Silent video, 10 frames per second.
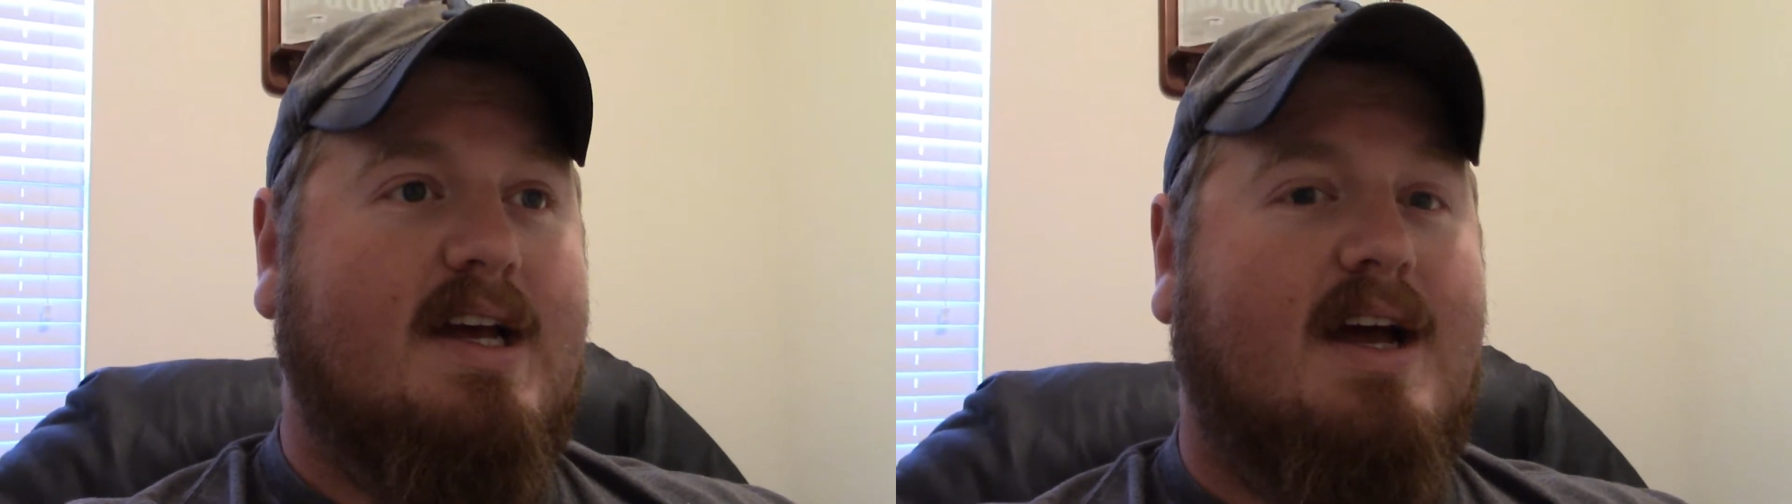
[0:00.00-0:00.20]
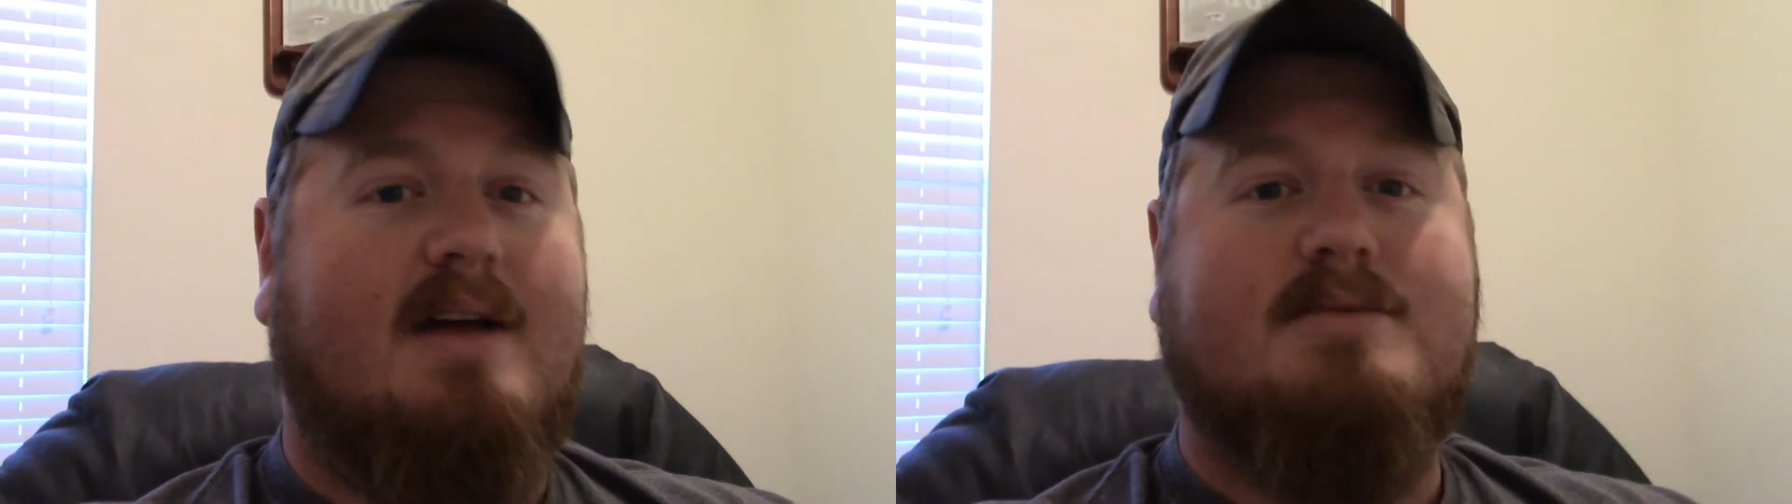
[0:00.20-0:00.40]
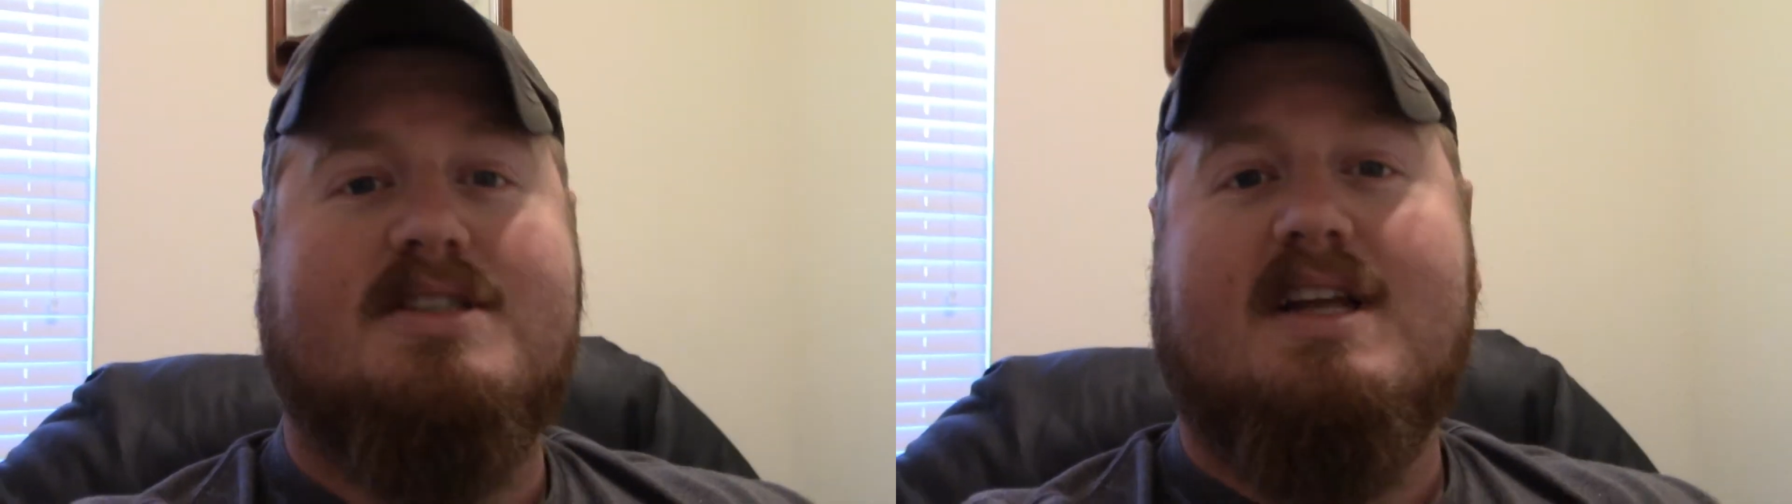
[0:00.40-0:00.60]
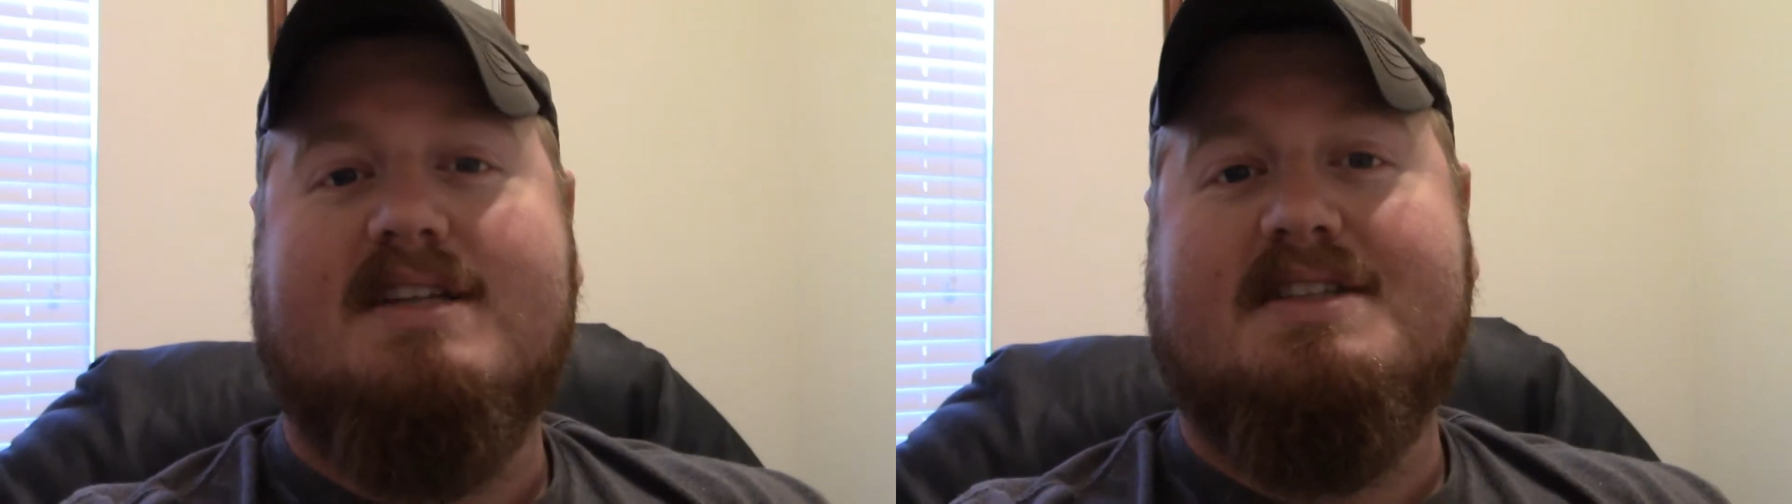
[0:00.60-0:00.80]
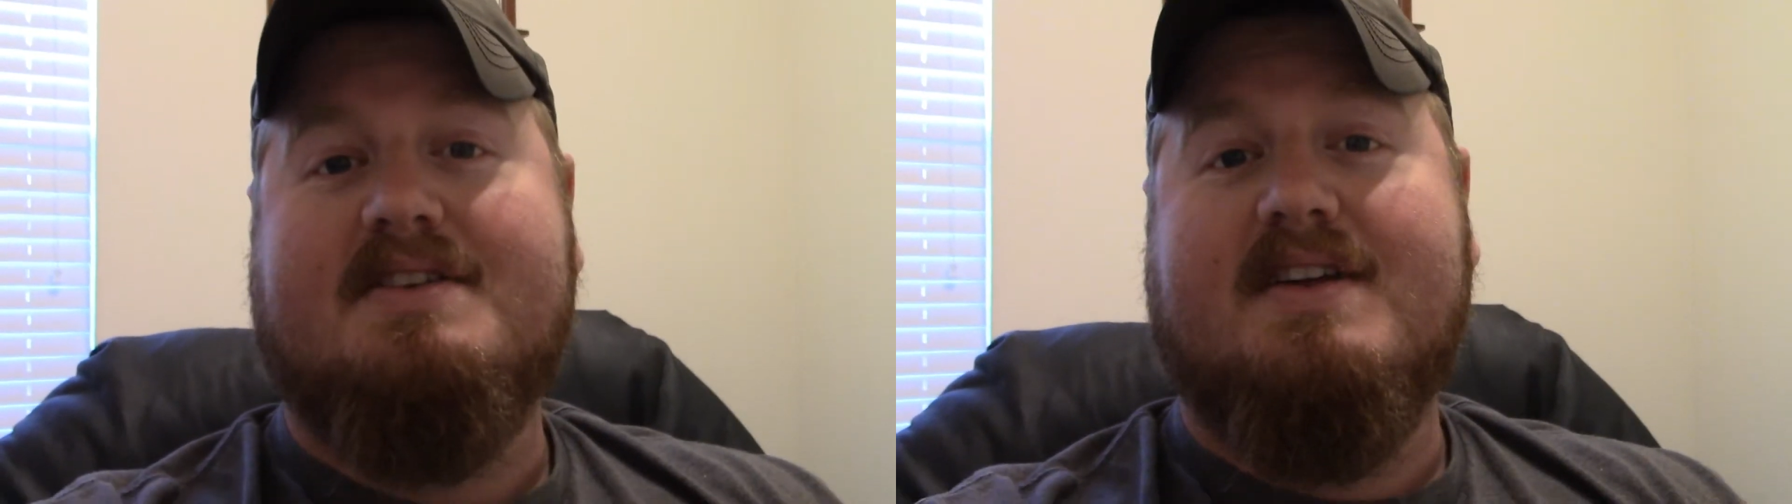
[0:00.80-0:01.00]
I'm just kind
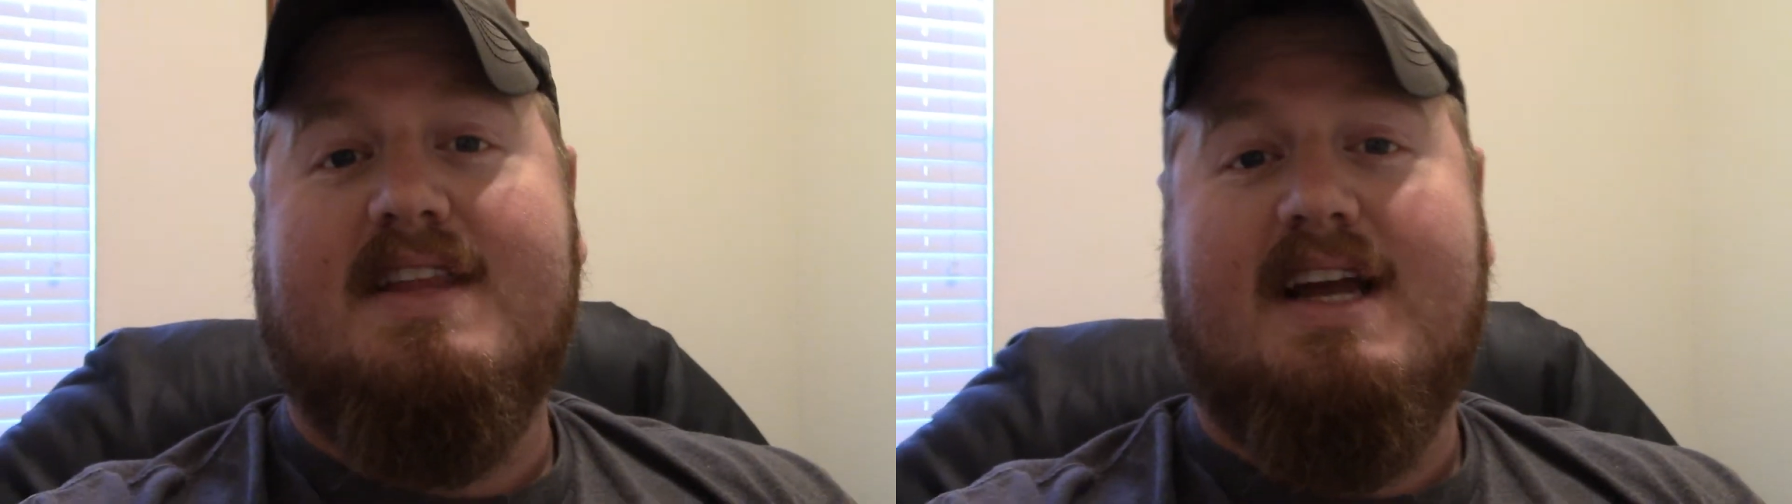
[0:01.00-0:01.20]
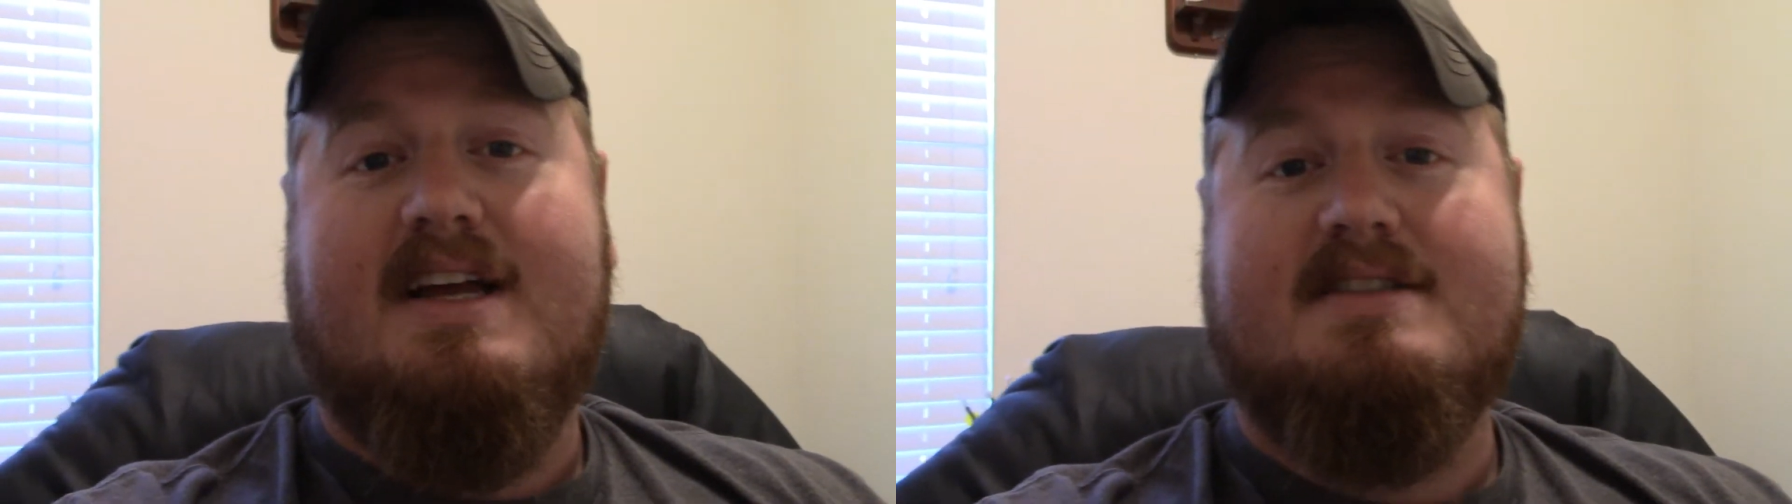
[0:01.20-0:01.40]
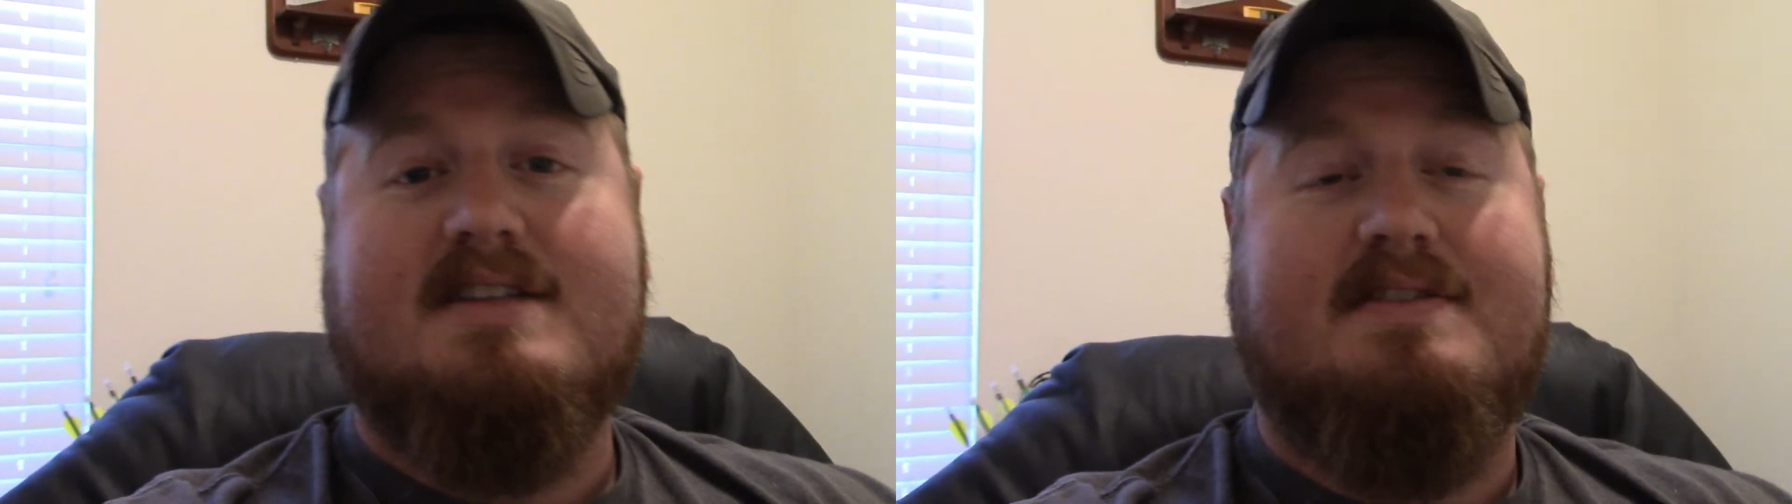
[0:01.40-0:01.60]
of sitting around the house,